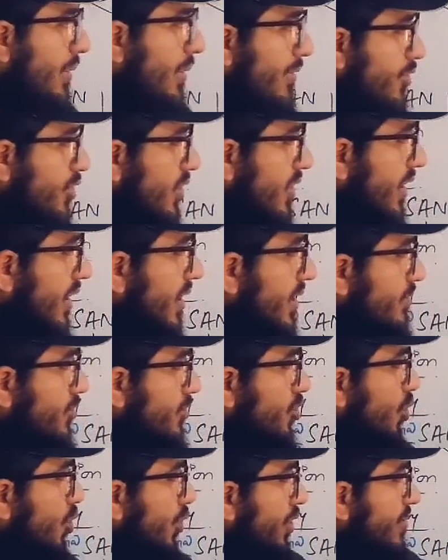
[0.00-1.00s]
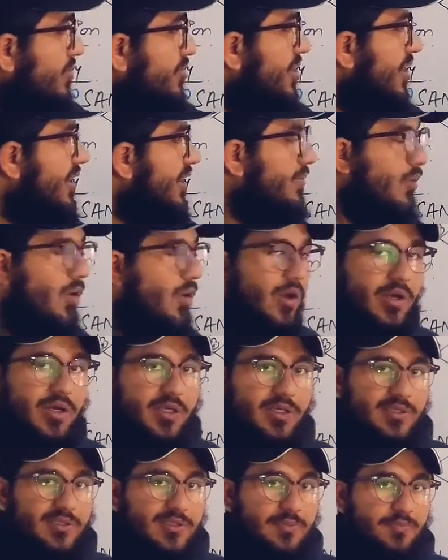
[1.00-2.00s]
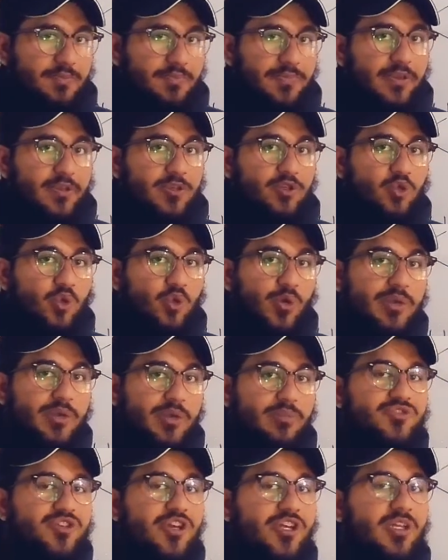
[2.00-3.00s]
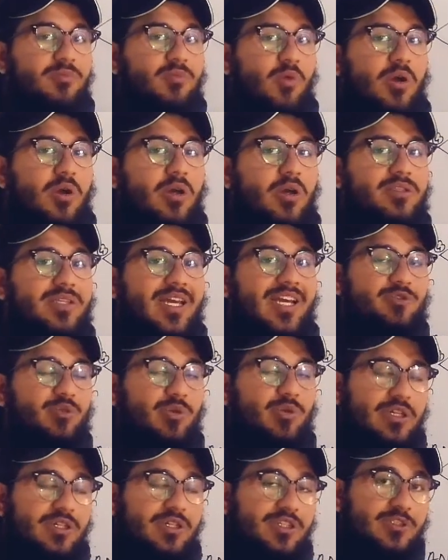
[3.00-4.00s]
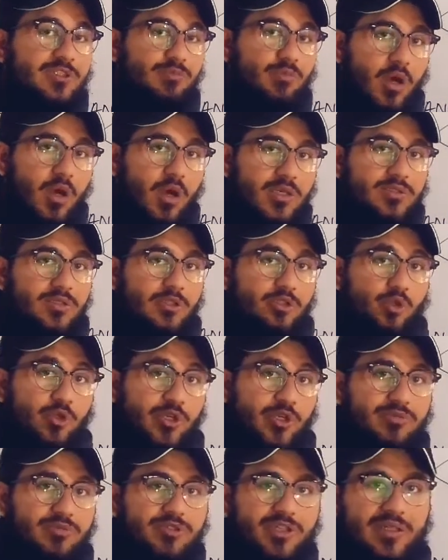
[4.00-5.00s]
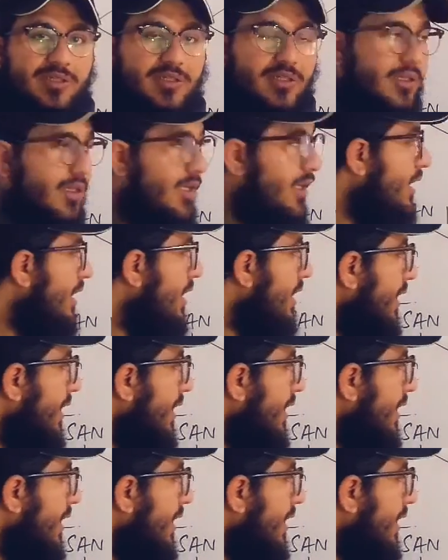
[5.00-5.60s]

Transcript: Coming to the sodium channel blockers. Sodium channel blockers, actually these blocks the sodium channel.